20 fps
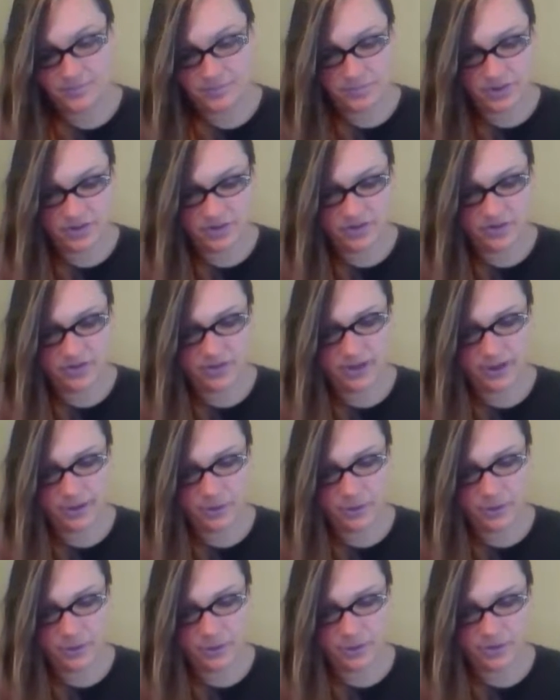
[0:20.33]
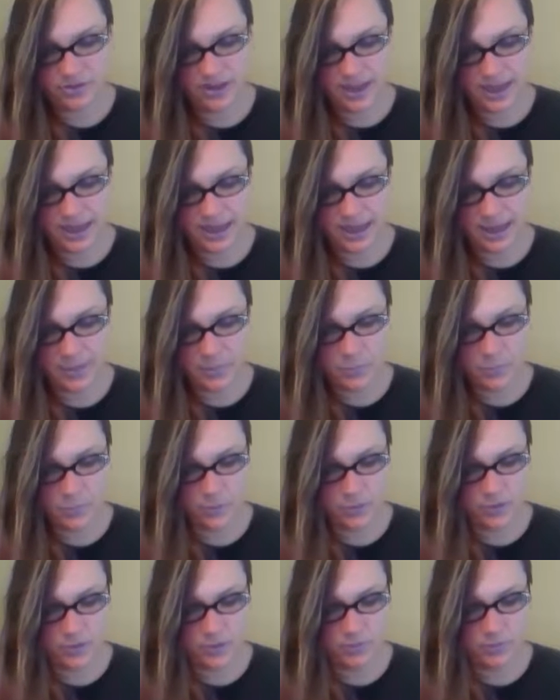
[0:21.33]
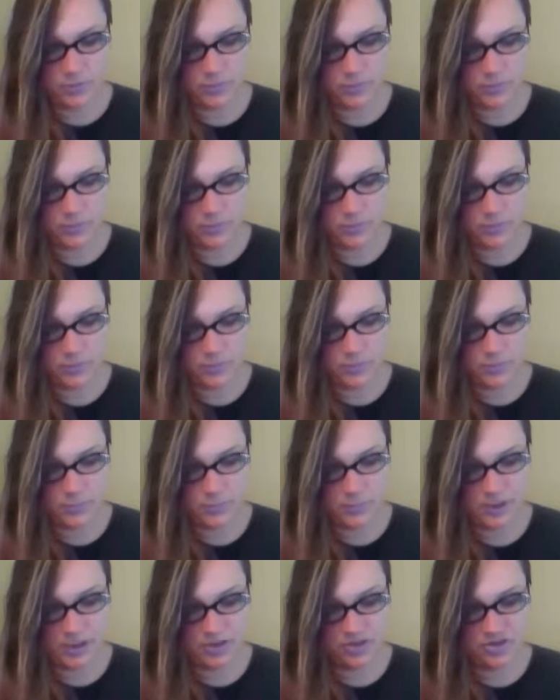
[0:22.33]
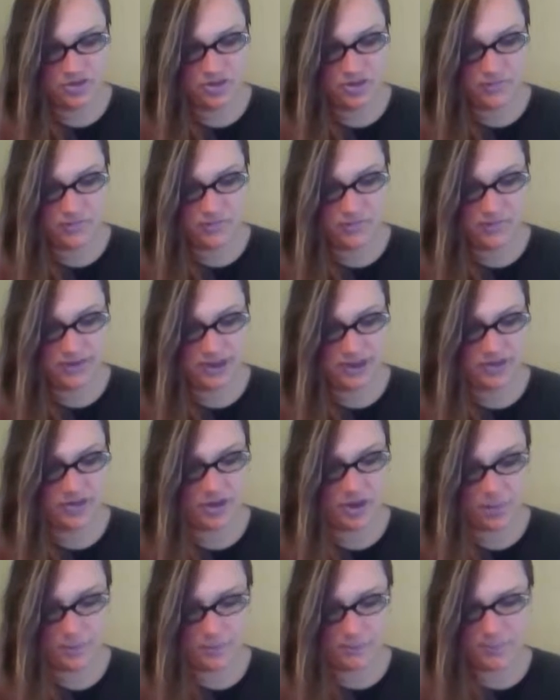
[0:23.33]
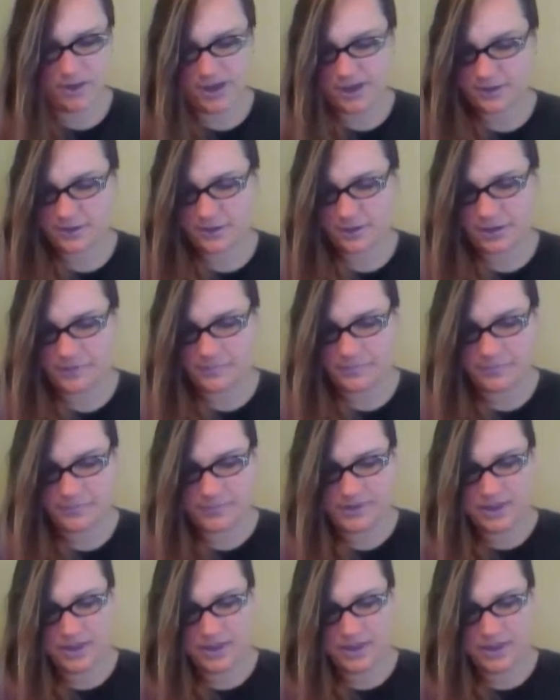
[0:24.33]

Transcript: Mrs. Tuttle looked at Em with her pinched-up face all puckered up.